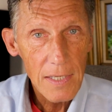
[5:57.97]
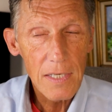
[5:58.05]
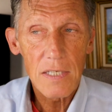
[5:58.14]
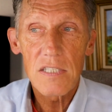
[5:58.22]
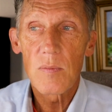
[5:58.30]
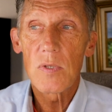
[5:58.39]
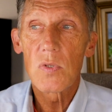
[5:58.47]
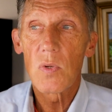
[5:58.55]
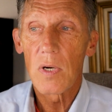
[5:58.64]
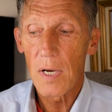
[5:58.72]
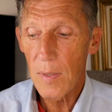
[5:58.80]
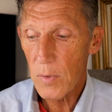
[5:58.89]
gets to be
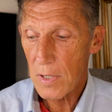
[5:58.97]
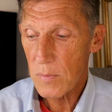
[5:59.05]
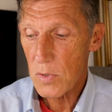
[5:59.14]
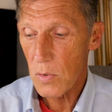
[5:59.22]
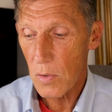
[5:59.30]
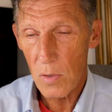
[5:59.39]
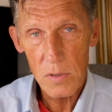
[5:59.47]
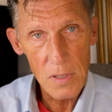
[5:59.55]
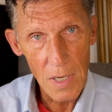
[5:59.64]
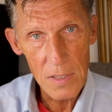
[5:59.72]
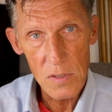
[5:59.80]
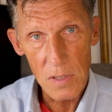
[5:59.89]
too high, it becomes a
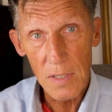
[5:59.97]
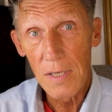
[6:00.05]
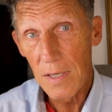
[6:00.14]
neurotoxin,